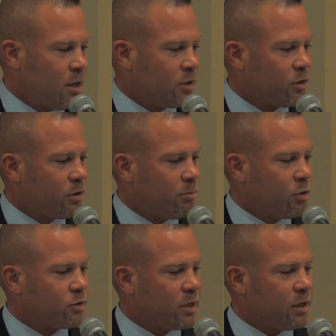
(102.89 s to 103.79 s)
And so the
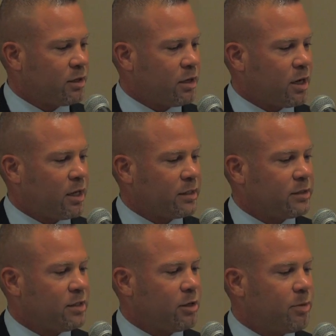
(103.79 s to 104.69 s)
most thing that I like
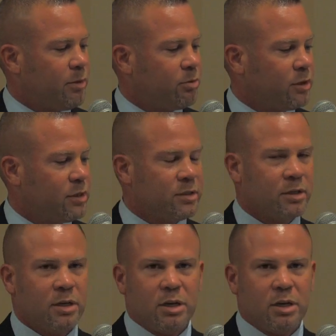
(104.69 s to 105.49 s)
to tell people is,